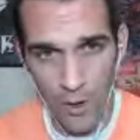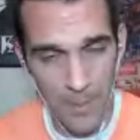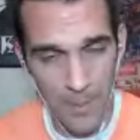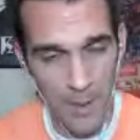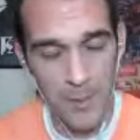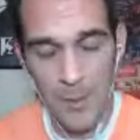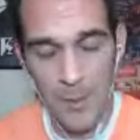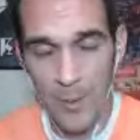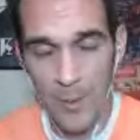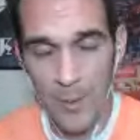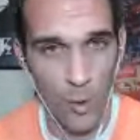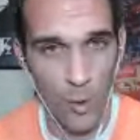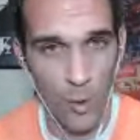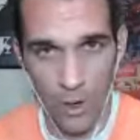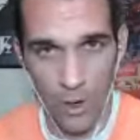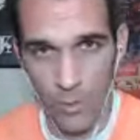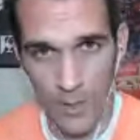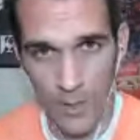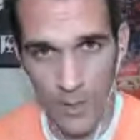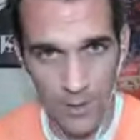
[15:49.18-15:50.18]
and maybe people who
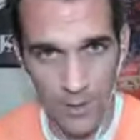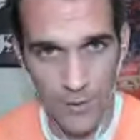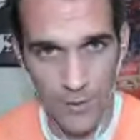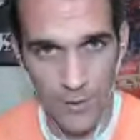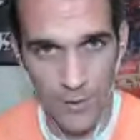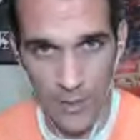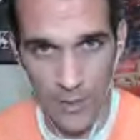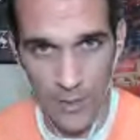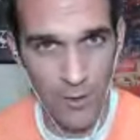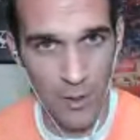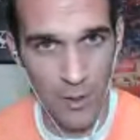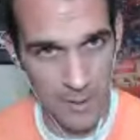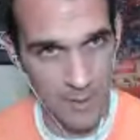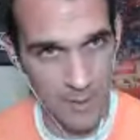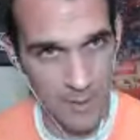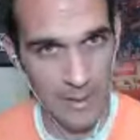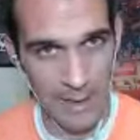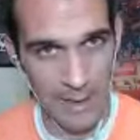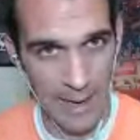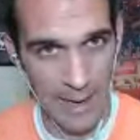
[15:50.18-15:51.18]
aren't related to you to give you $1.5
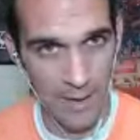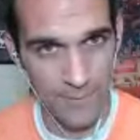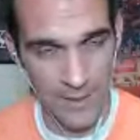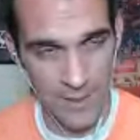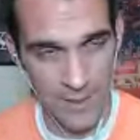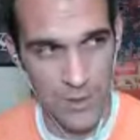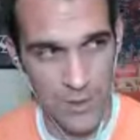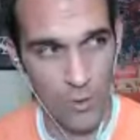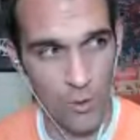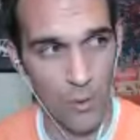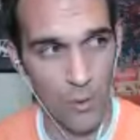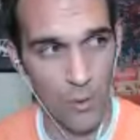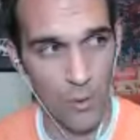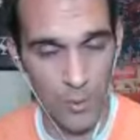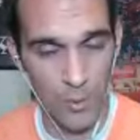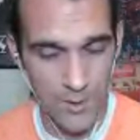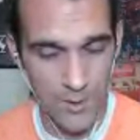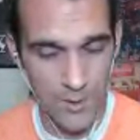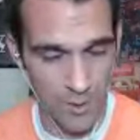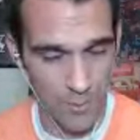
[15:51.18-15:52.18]
million, that's cool. But
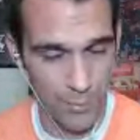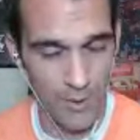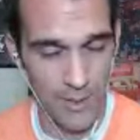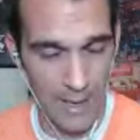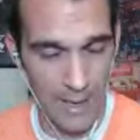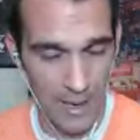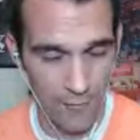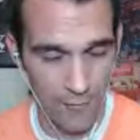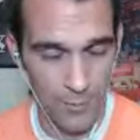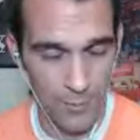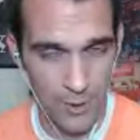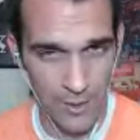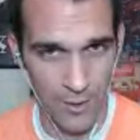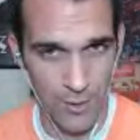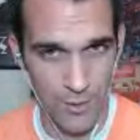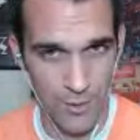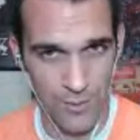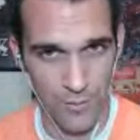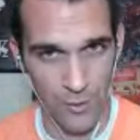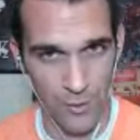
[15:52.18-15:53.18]
when you start putting
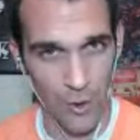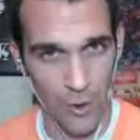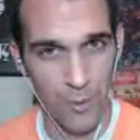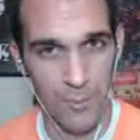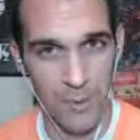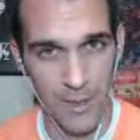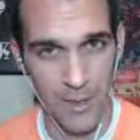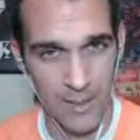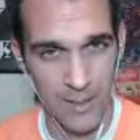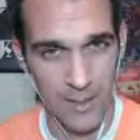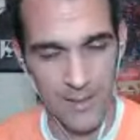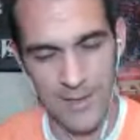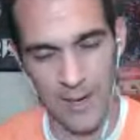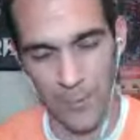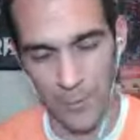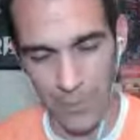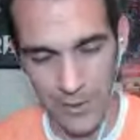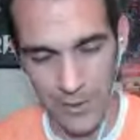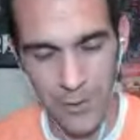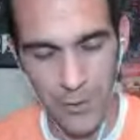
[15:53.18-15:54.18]
$500,000 of your own money, it's
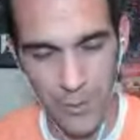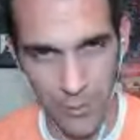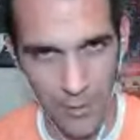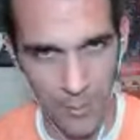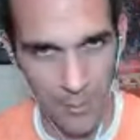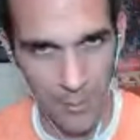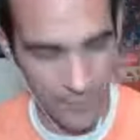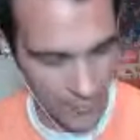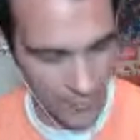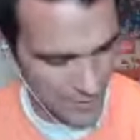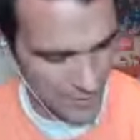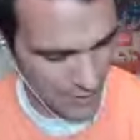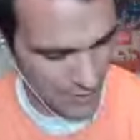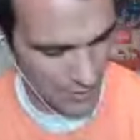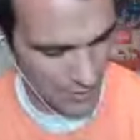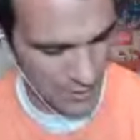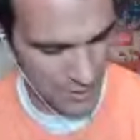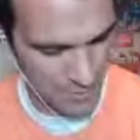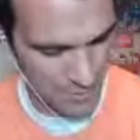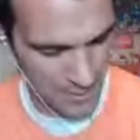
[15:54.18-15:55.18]
not really cool. I'm being
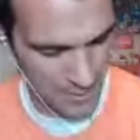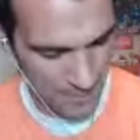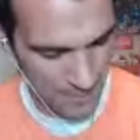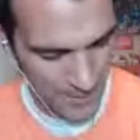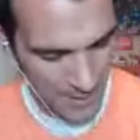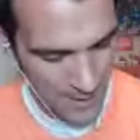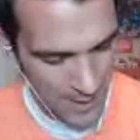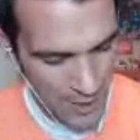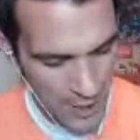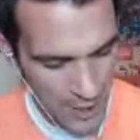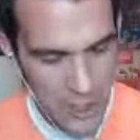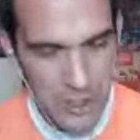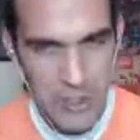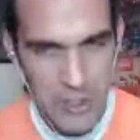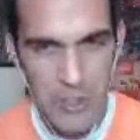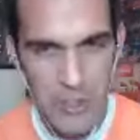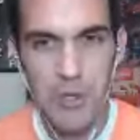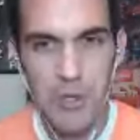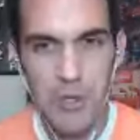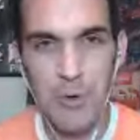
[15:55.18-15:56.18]
facetious, but
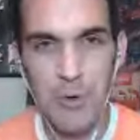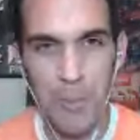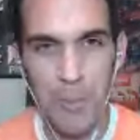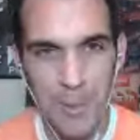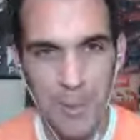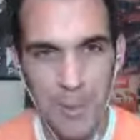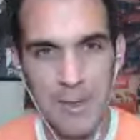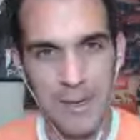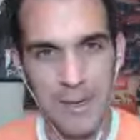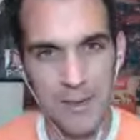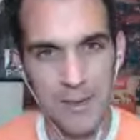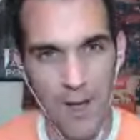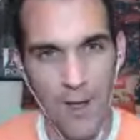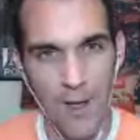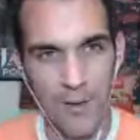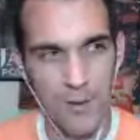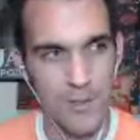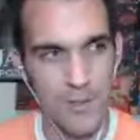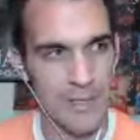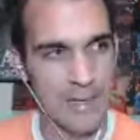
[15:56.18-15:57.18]
$2 million,
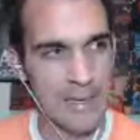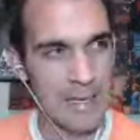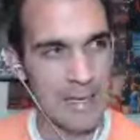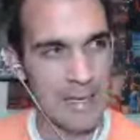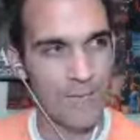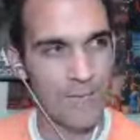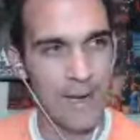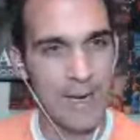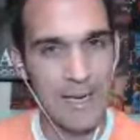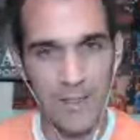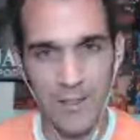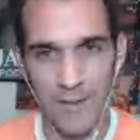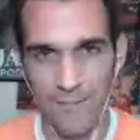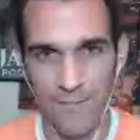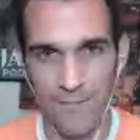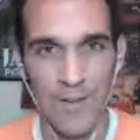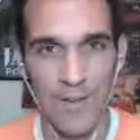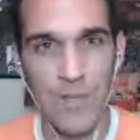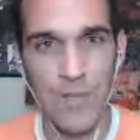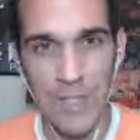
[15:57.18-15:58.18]
like if I get to
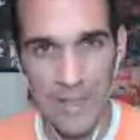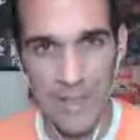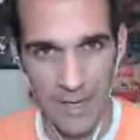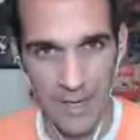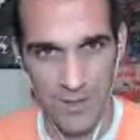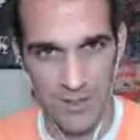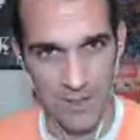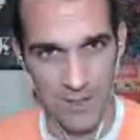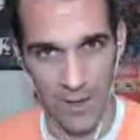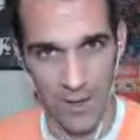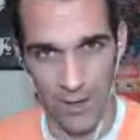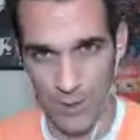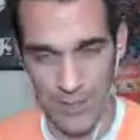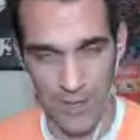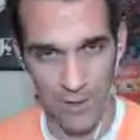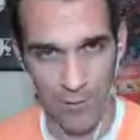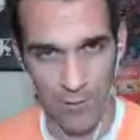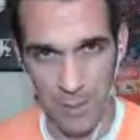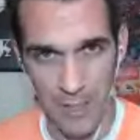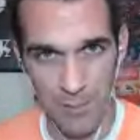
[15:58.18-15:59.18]
$50,000 and I
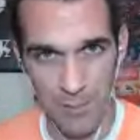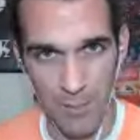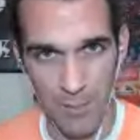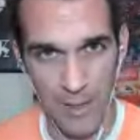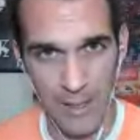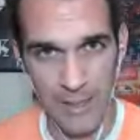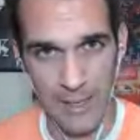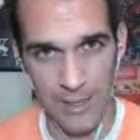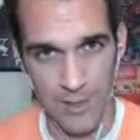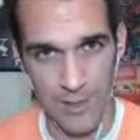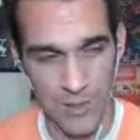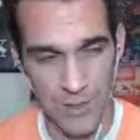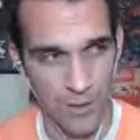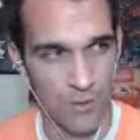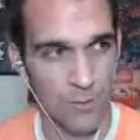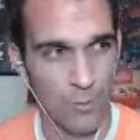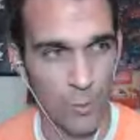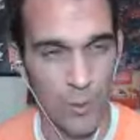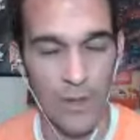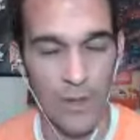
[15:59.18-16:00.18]
haven't made any money, I
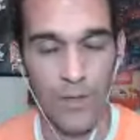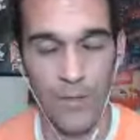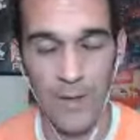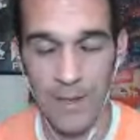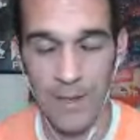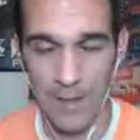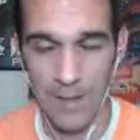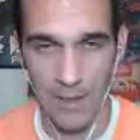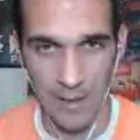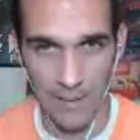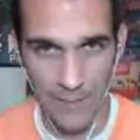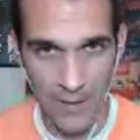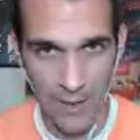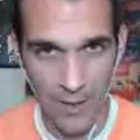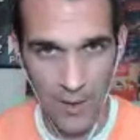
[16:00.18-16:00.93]
start rethinking.